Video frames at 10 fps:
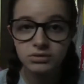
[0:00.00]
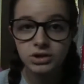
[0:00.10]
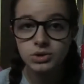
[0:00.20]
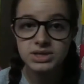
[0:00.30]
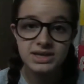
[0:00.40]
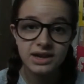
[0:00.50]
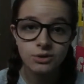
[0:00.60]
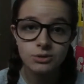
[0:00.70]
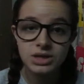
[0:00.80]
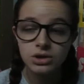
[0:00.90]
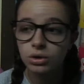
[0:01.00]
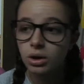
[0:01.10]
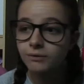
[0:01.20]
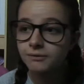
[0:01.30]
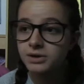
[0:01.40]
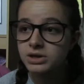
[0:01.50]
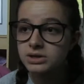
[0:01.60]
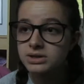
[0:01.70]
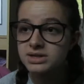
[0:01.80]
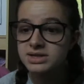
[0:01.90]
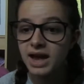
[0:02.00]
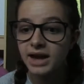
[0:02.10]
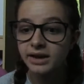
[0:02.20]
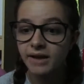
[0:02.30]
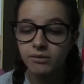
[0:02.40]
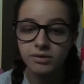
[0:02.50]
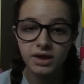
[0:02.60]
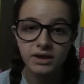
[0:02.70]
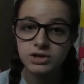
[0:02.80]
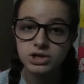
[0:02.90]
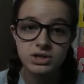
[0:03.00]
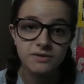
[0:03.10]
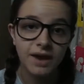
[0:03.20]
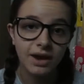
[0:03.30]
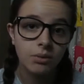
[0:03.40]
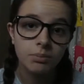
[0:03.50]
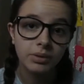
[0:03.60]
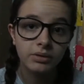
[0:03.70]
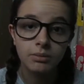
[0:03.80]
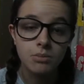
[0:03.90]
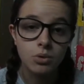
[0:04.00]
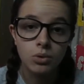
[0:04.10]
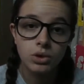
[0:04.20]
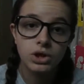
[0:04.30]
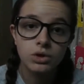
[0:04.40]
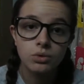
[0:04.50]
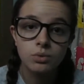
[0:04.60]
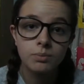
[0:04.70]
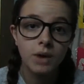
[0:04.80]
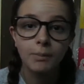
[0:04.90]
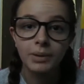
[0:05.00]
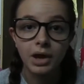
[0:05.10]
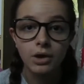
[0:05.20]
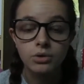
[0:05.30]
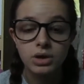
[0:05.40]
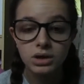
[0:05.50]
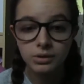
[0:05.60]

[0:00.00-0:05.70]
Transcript: your skills and your confidence and everything just develop the more you upload.